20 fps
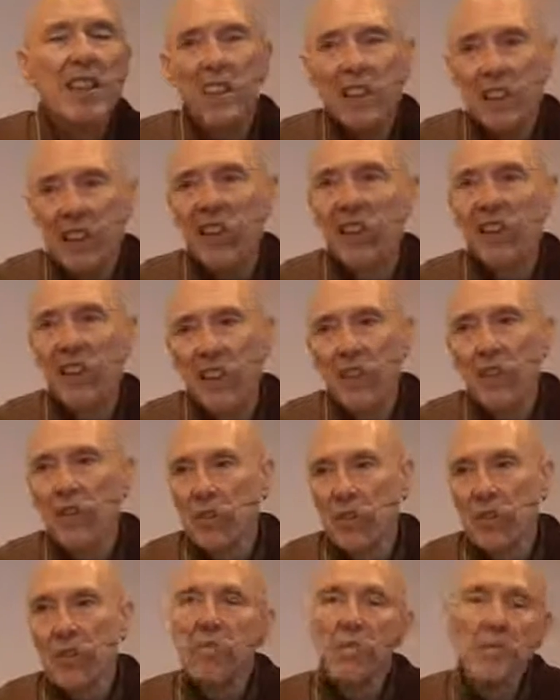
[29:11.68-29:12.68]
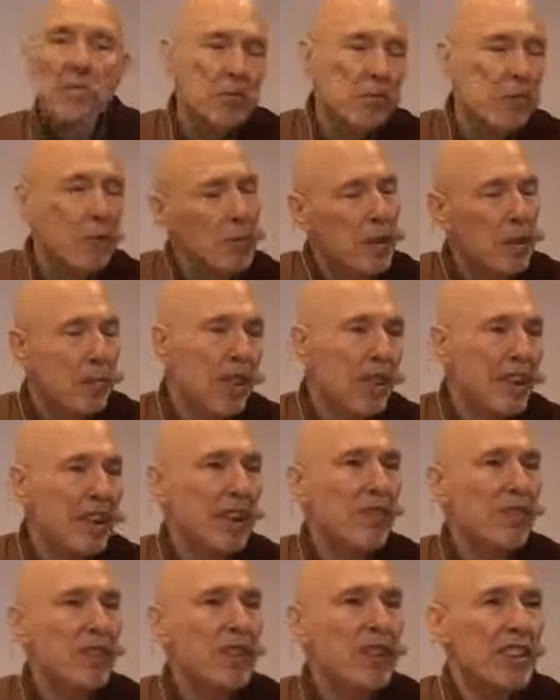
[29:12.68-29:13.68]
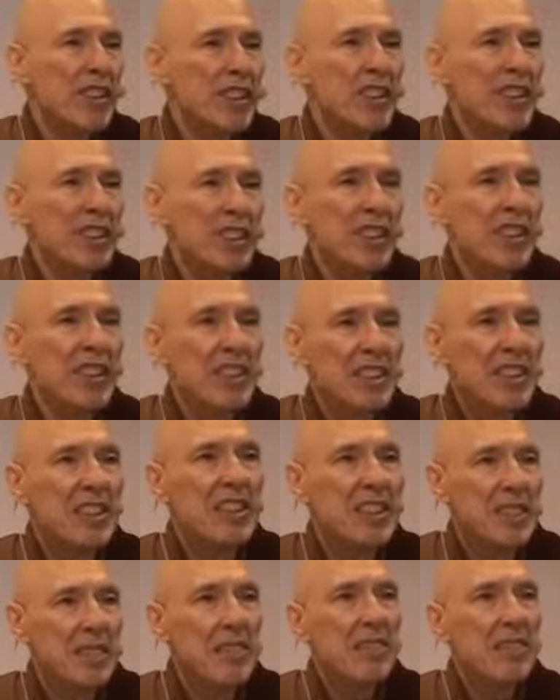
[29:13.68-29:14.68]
And then the women make different decisions.